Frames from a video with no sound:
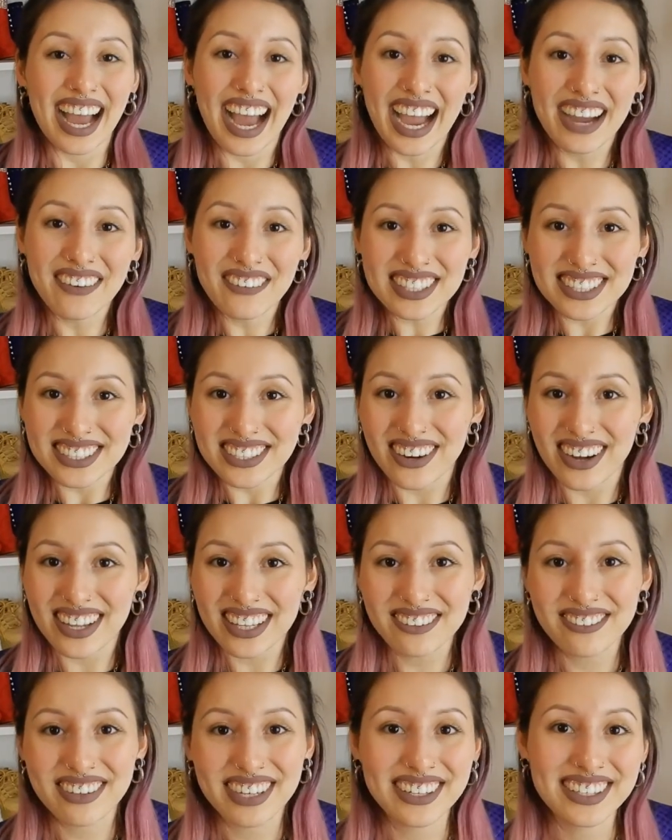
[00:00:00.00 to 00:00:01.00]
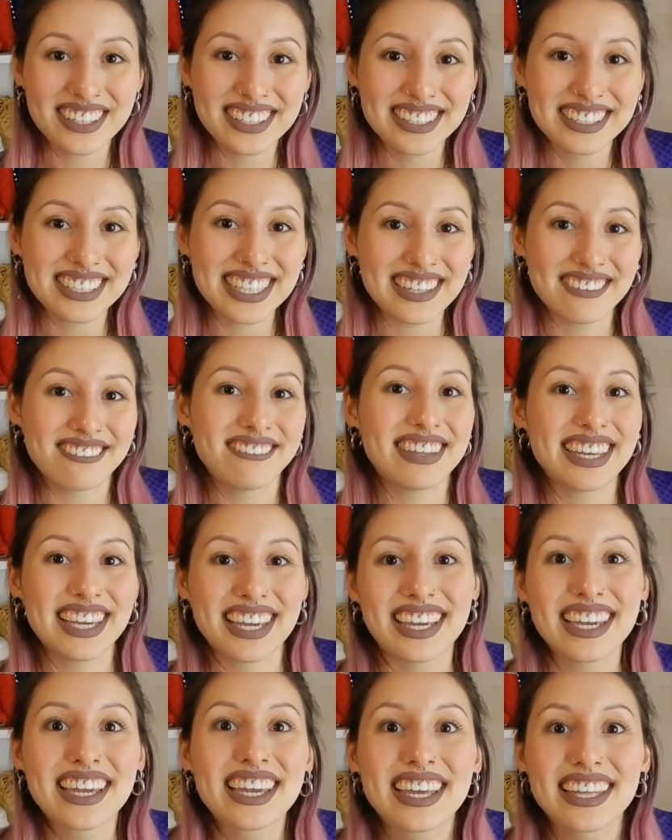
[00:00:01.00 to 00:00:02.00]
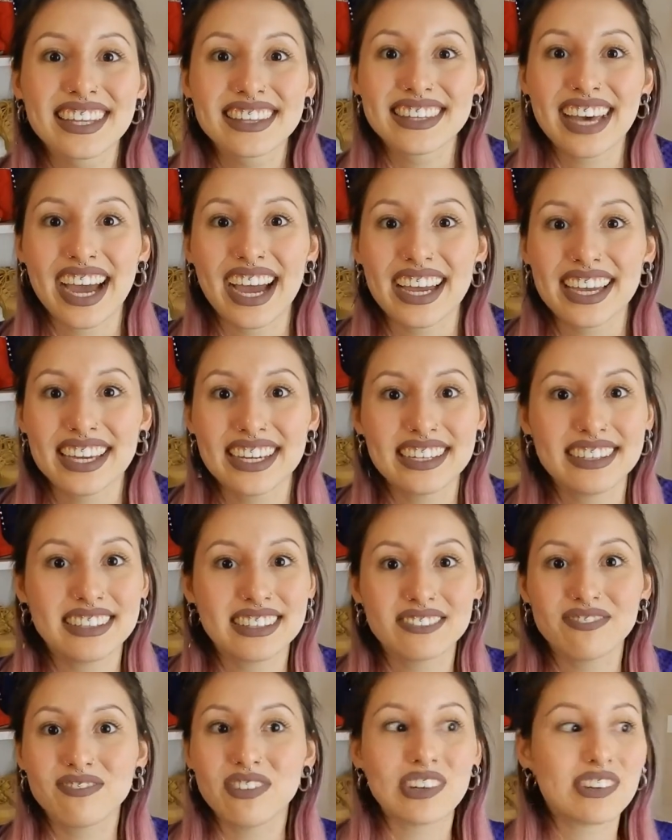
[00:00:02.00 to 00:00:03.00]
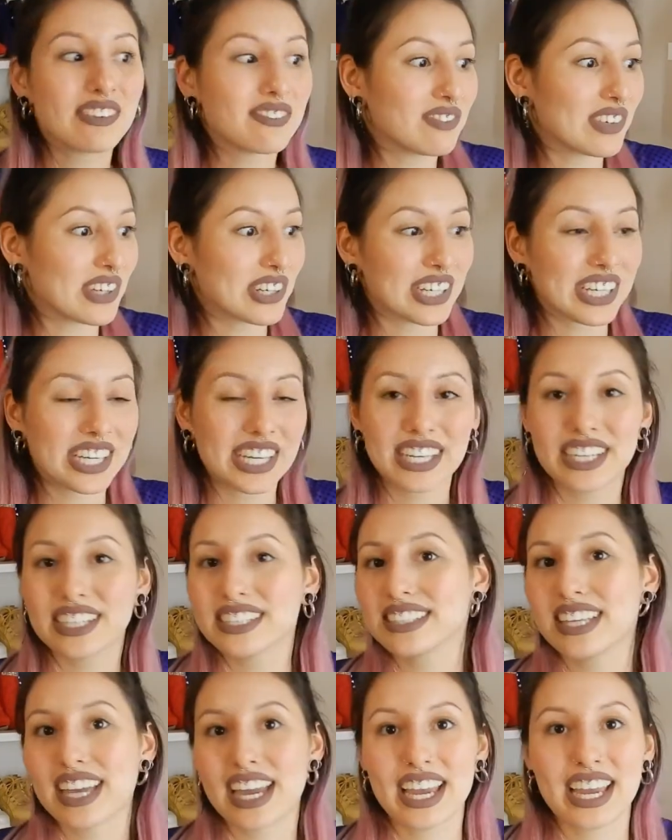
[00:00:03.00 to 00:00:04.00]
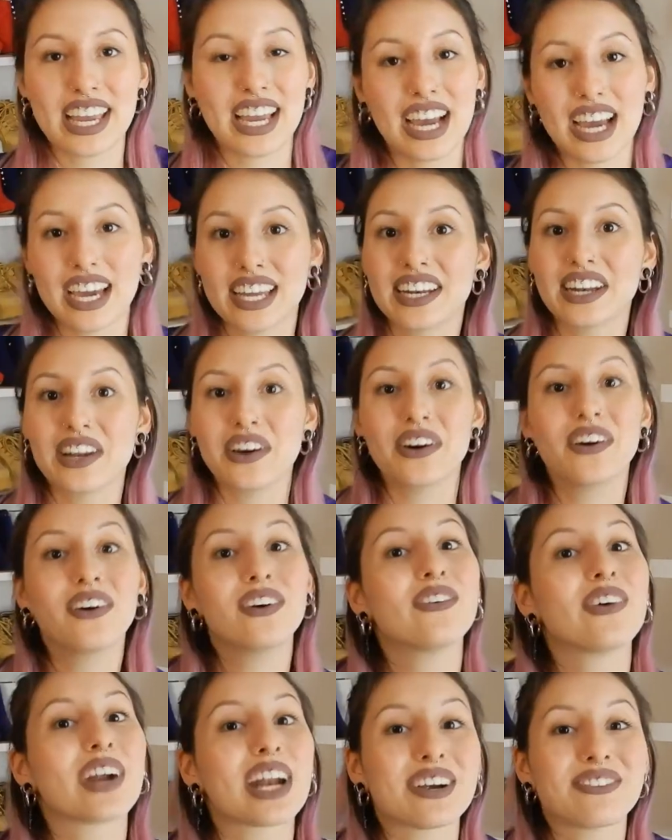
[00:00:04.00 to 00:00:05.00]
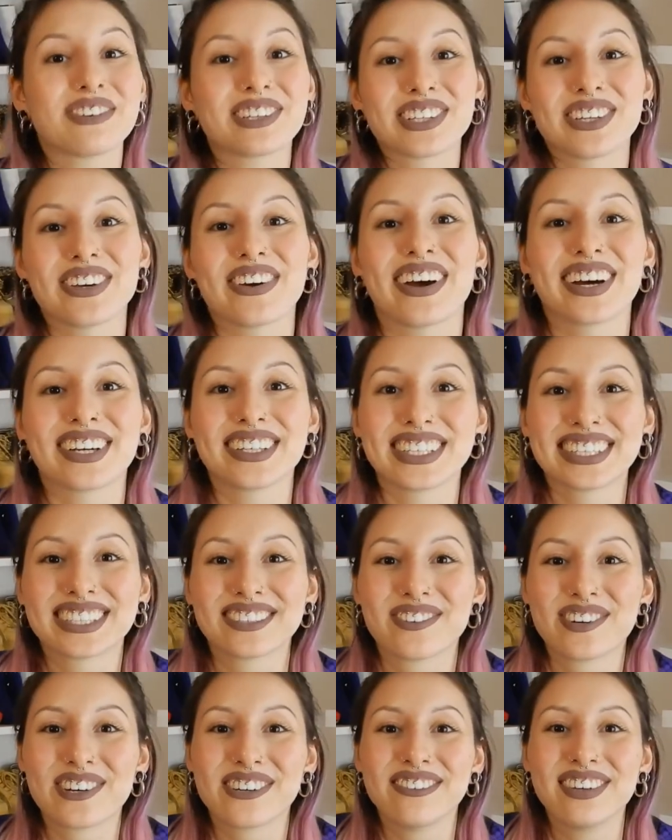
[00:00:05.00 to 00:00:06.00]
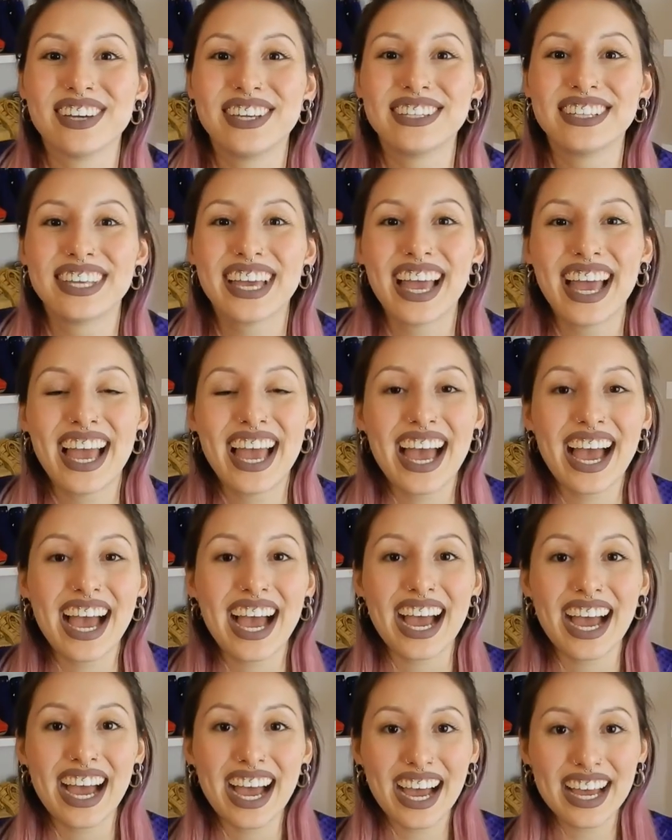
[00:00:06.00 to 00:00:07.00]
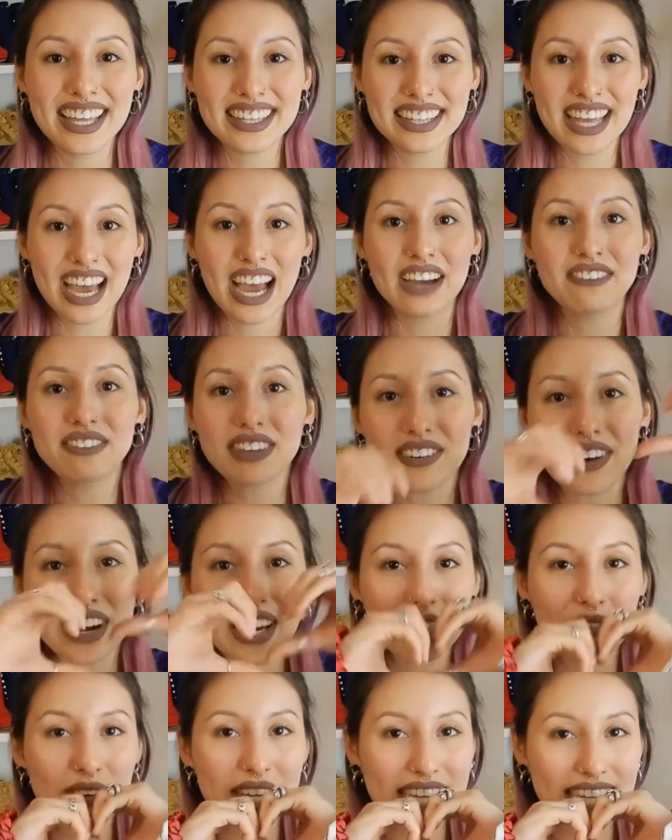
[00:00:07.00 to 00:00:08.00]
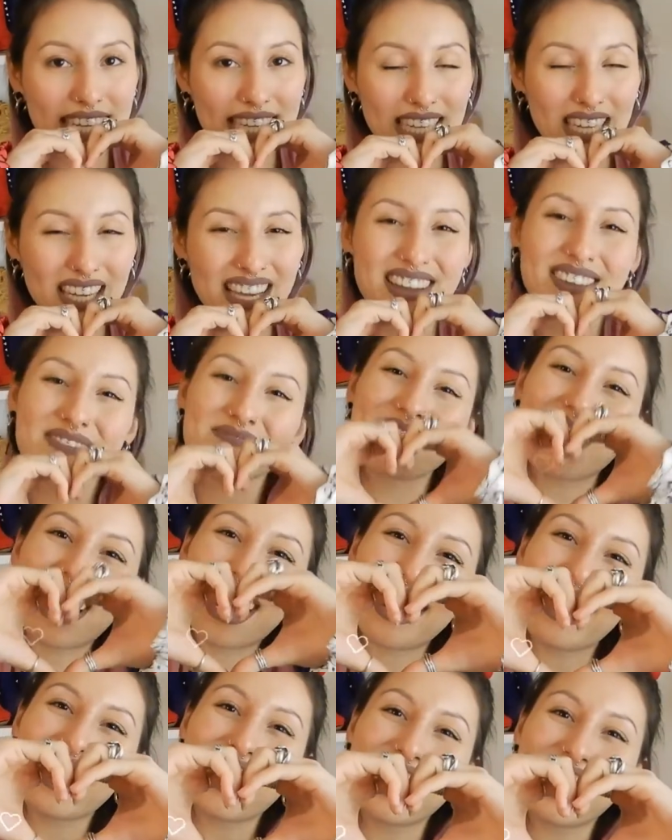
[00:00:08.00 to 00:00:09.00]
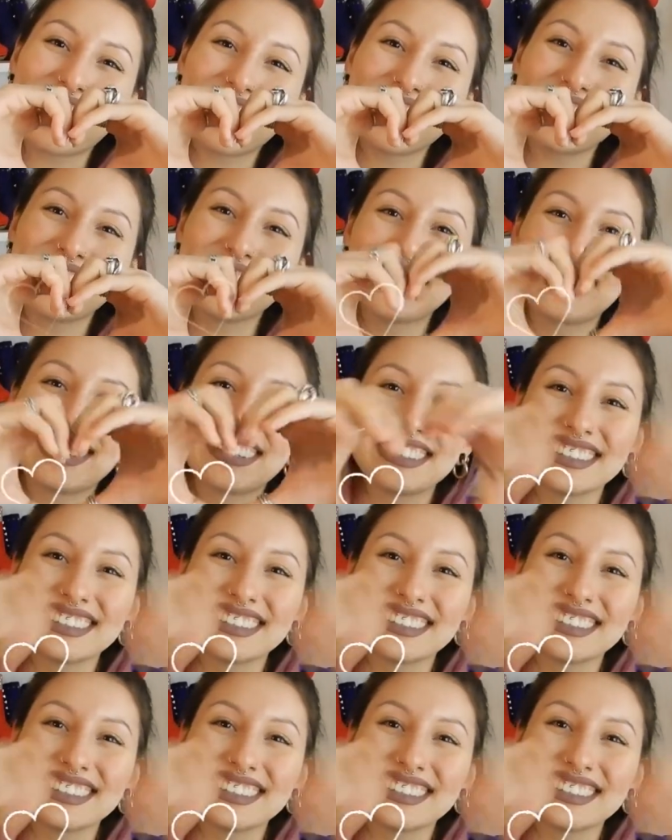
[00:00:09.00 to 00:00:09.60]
I wish you all a very good evening, night, morning, day, I don't know, whatever you are at the moment. And have a great week. Bye.